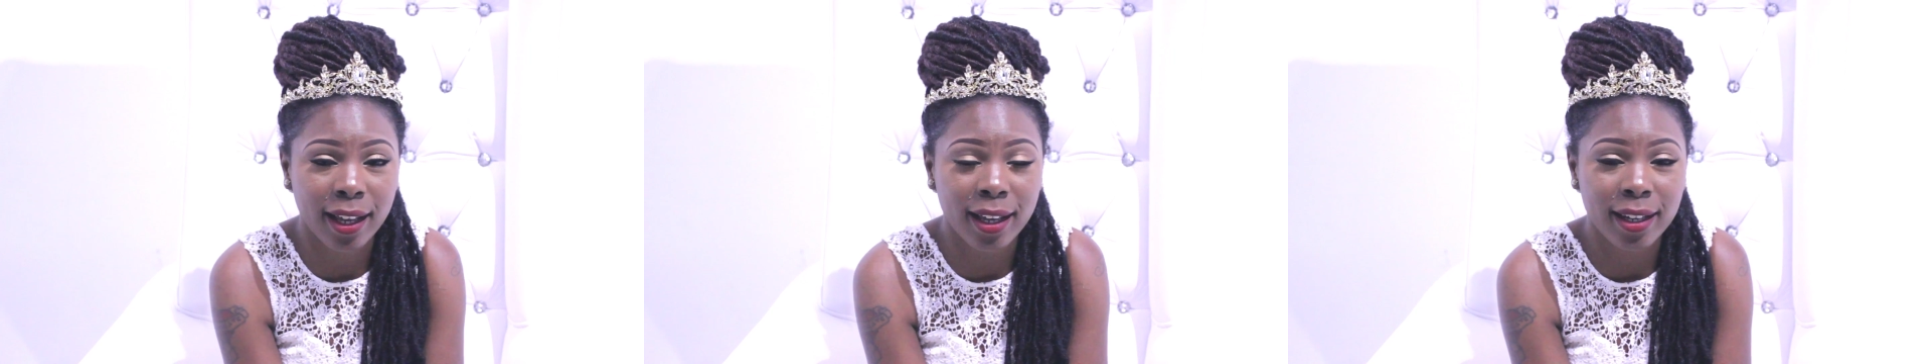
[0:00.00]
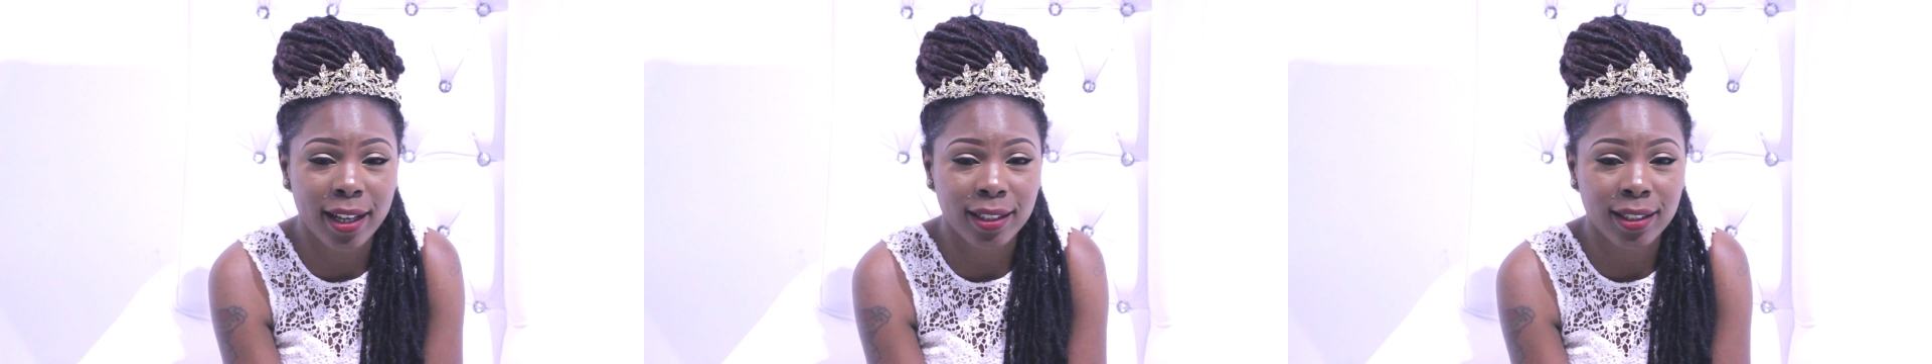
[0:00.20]
and
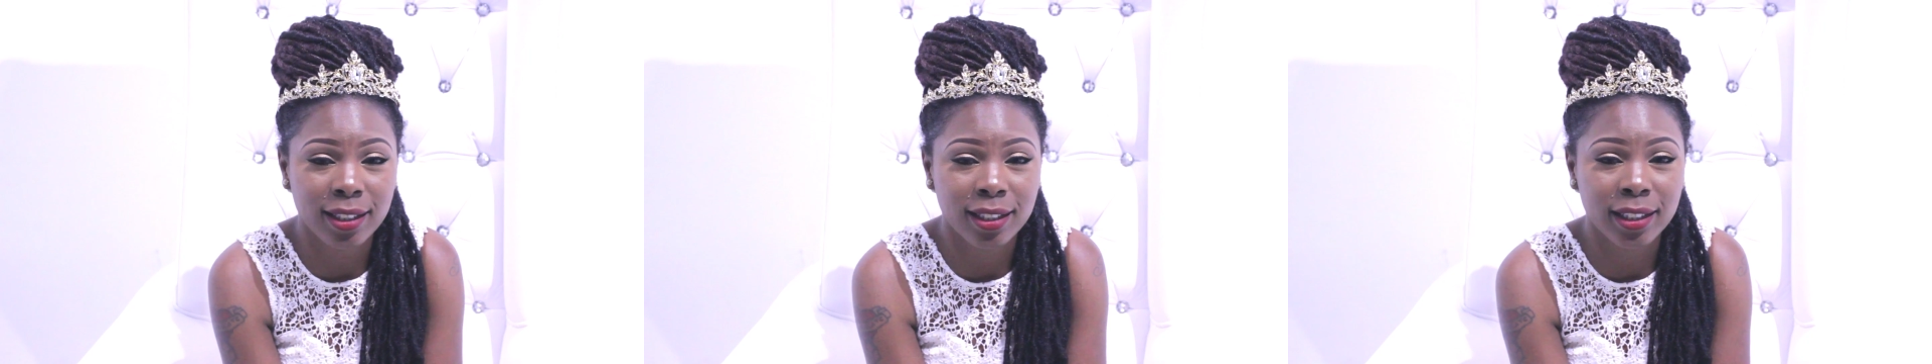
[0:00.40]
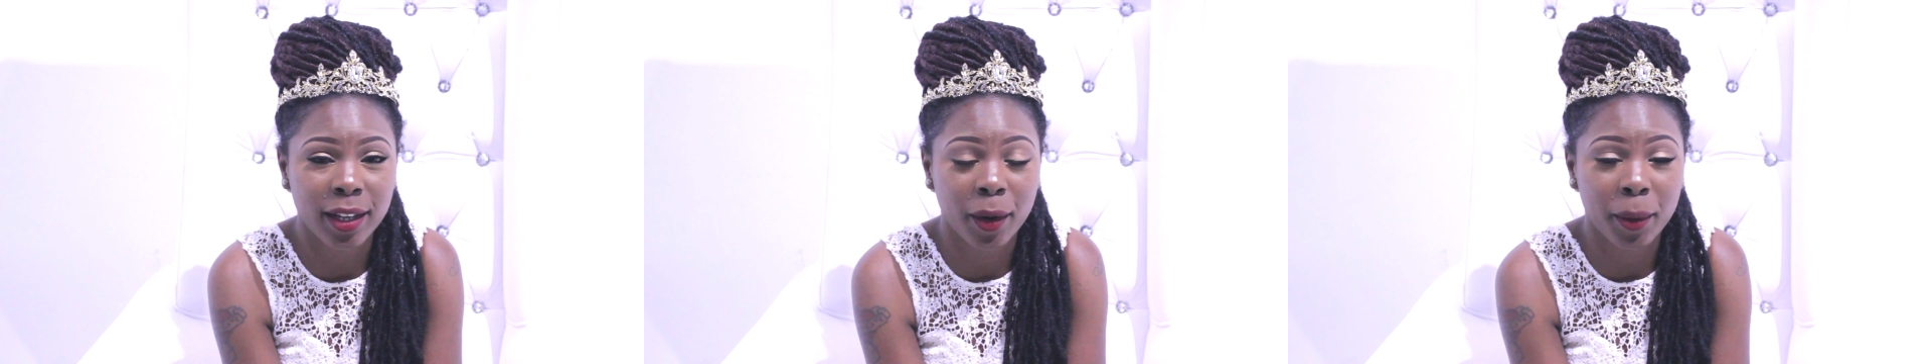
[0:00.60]

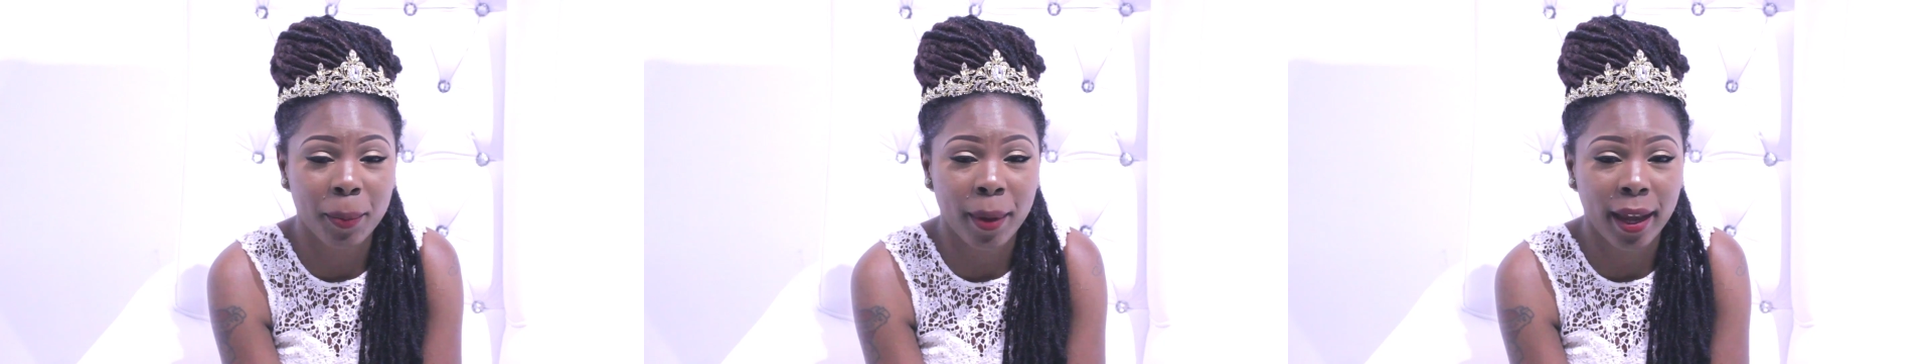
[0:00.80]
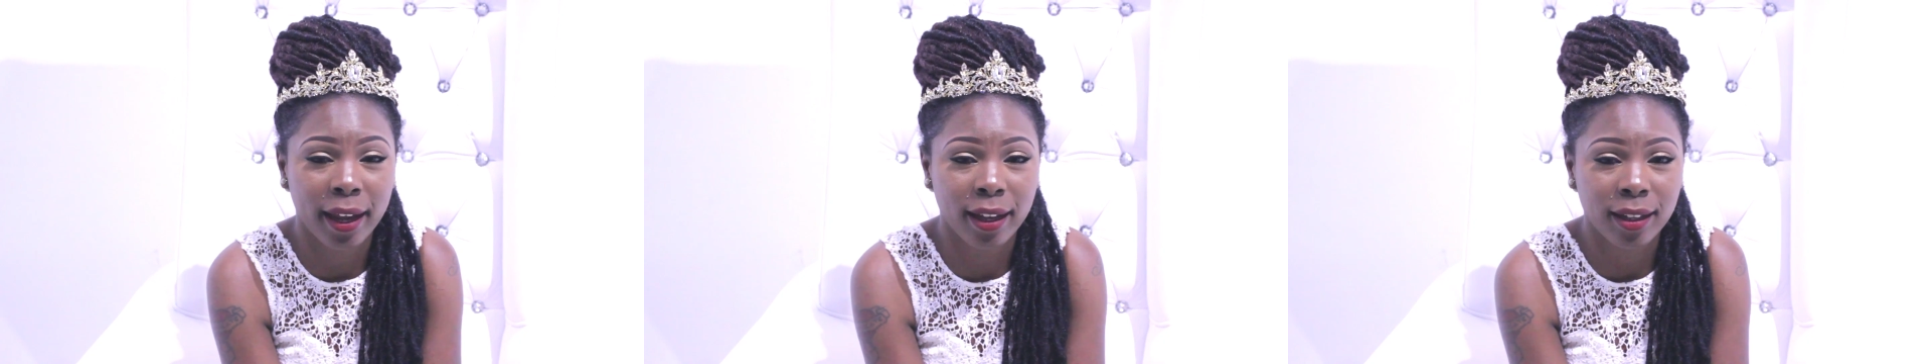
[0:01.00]
unnecessary
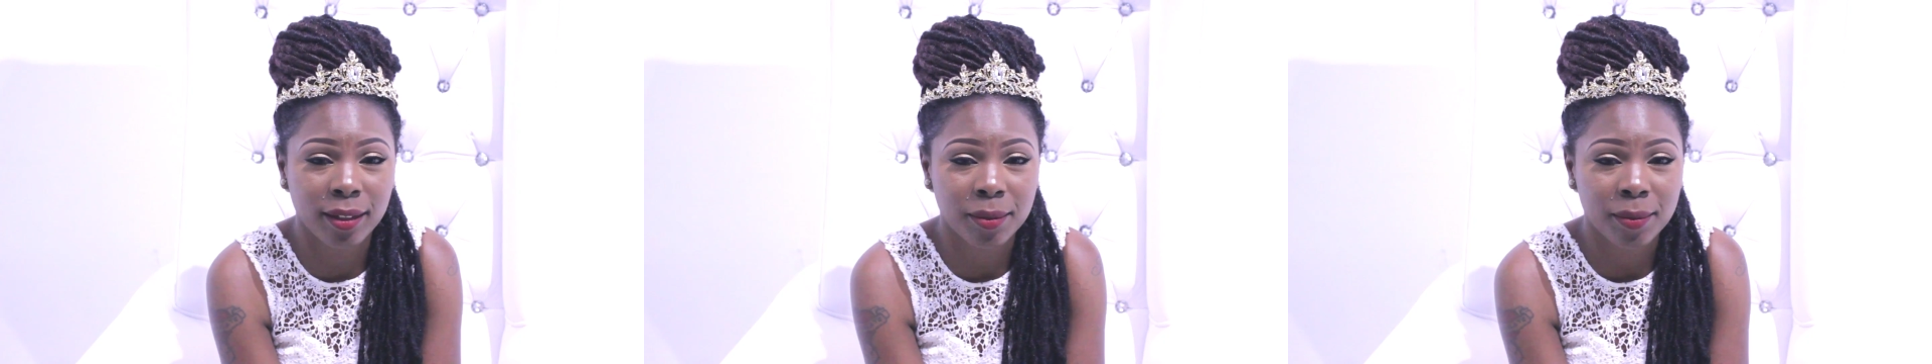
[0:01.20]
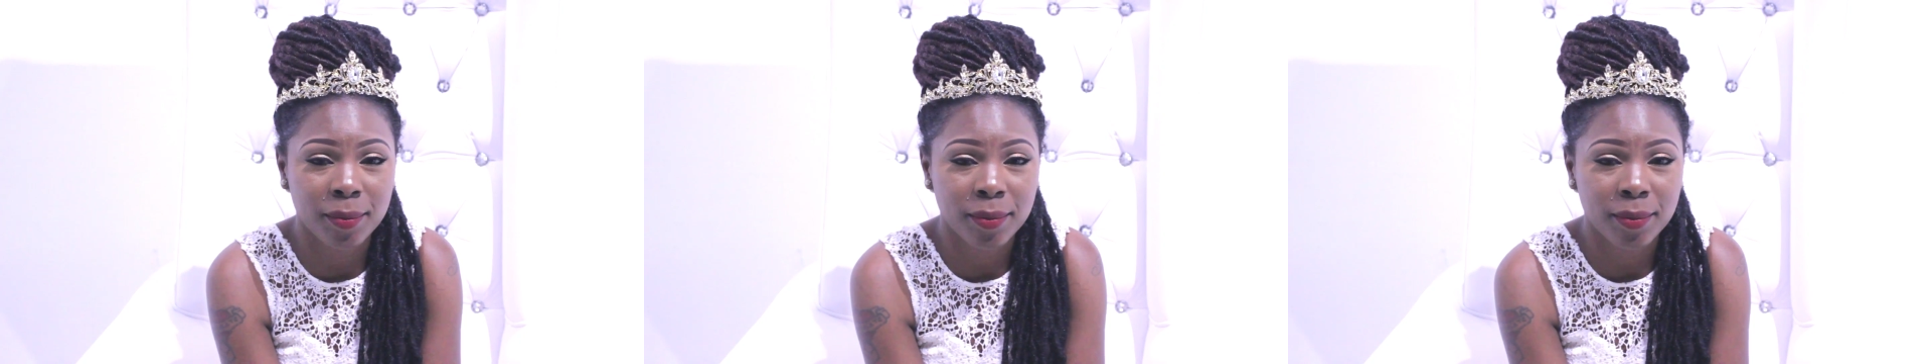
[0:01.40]
pain.